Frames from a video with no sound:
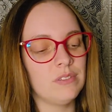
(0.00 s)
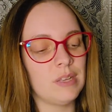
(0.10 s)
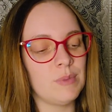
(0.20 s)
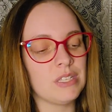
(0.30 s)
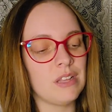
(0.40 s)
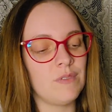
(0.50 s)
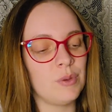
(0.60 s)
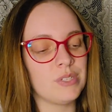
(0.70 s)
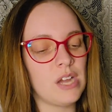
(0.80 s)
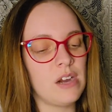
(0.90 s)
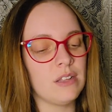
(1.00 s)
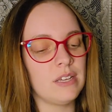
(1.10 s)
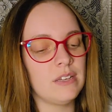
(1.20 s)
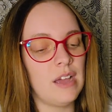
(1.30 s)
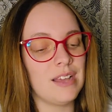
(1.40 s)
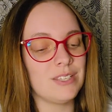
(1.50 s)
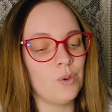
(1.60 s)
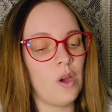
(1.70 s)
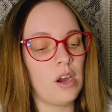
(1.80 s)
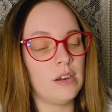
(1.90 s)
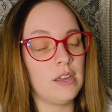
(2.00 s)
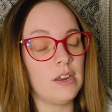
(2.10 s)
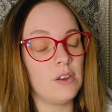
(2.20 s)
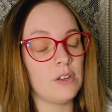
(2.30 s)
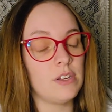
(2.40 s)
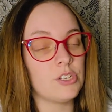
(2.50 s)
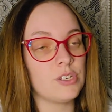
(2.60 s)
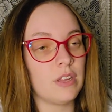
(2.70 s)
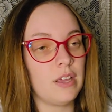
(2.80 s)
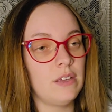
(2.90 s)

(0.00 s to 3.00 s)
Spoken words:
they must love you entirely, as you are, and unconditionally.